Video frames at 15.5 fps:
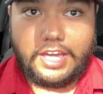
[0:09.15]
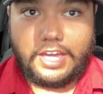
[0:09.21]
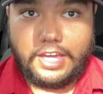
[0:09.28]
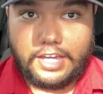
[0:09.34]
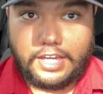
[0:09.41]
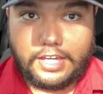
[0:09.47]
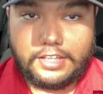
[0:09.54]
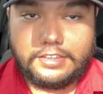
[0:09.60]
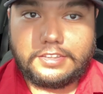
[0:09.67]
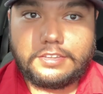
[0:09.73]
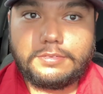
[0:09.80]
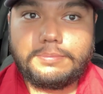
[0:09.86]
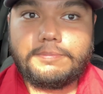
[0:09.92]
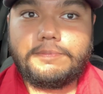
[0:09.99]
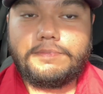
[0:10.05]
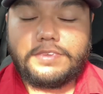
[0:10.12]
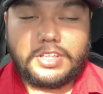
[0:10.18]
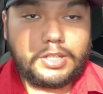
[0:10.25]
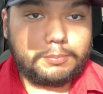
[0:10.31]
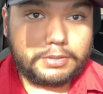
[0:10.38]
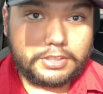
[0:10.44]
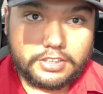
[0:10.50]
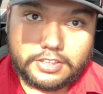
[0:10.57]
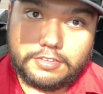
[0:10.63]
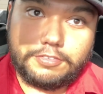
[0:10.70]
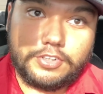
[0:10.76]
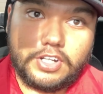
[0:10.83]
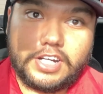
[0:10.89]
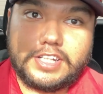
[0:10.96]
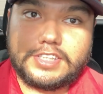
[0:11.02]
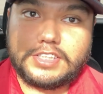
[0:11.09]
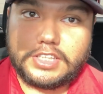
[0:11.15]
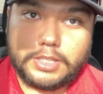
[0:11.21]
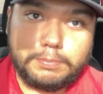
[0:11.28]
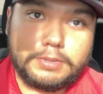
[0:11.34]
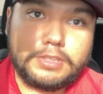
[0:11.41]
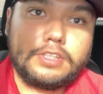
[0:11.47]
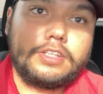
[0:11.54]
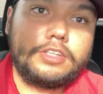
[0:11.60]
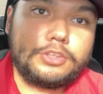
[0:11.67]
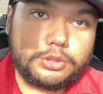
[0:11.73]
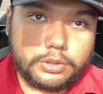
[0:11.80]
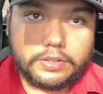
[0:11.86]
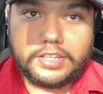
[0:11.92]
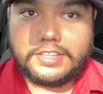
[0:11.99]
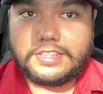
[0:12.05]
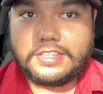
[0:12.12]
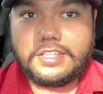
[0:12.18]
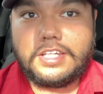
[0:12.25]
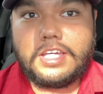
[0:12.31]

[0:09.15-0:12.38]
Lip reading: And I'm going to give you guys tips, tricks,